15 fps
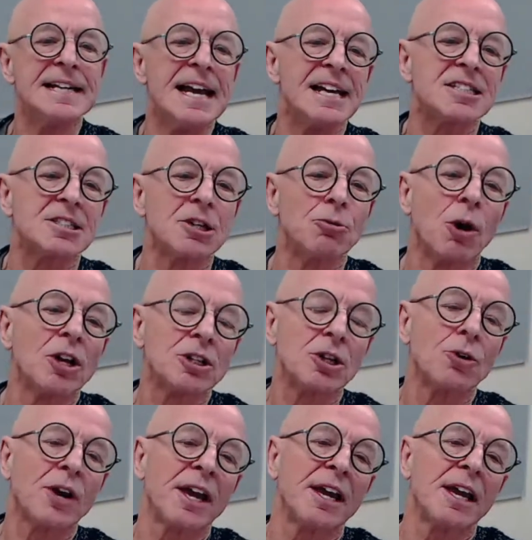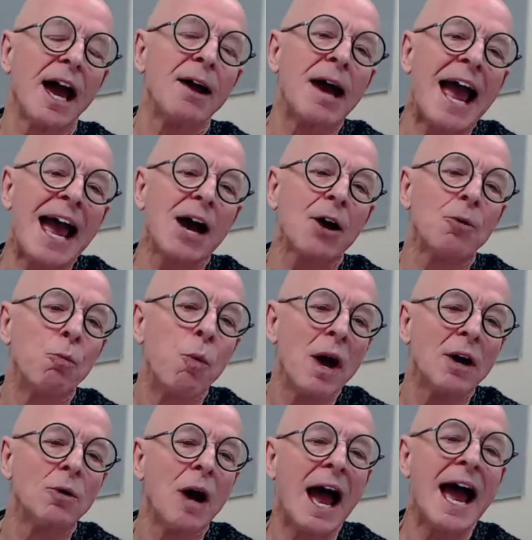It's looking at how
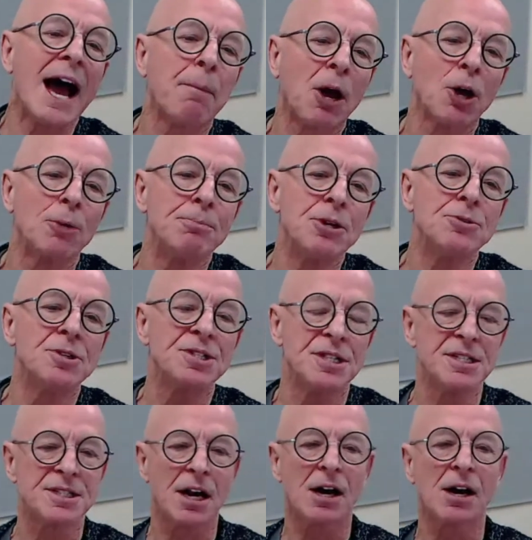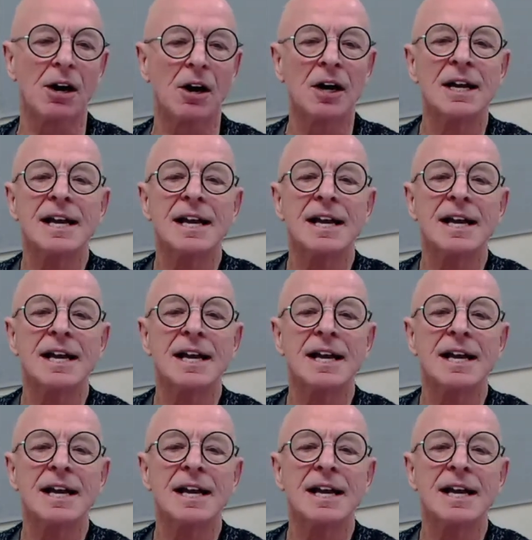well our communities are,